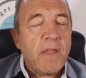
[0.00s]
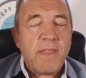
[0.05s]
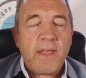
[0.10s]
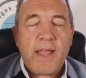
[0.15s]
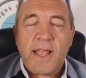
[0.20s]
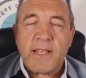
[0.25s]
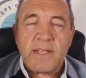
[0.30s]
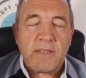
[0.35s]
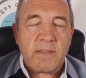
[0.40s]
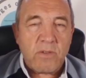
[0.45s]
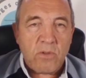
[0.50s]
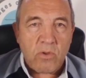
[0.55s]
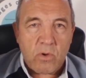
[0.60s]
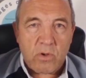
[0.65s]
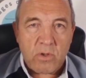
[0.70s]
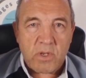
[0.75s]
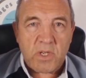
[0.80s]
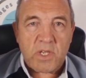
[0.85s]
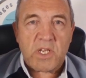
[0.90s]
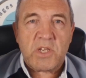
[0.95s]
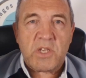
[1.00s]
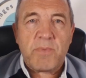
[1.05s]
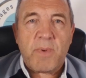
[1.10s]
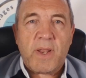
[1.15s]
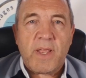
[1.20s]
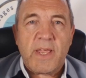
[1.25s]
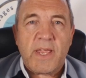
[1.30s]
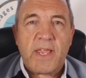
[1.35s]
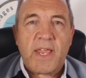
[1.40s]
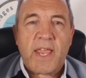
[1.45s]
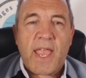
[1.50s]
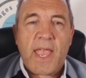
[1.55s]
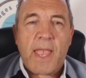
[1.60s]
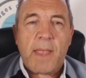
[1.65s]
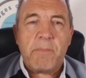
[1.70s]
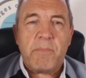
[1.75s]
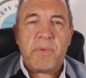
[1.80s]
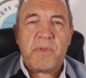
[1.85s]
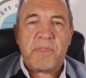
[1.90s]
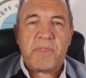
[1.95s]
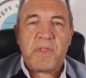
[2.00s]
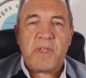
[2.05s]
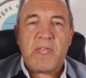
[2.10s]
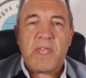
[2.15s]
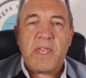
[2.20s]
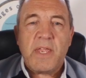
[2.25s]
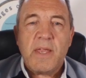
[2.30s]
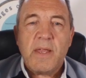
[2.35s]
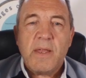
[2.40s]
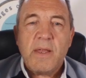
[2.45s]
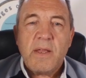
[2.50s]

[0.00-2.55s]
That is not displaying empathy.